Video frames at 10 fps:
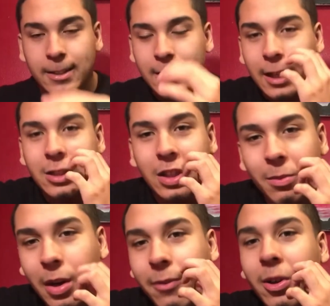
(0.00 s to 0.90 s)
Got
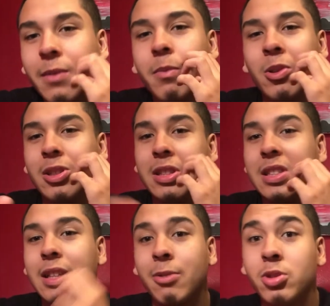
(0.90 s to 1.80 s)
jumped by five boys.
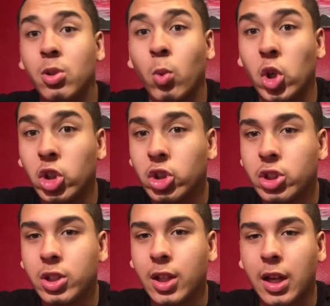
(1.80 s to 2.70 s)
It was the
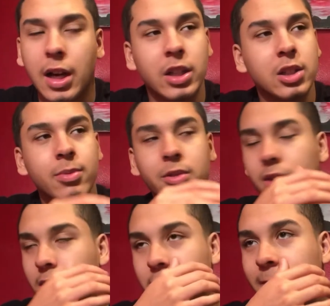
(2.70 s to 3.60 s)
worst thing I
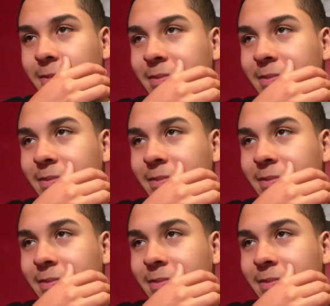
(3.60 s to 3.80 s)
experienced.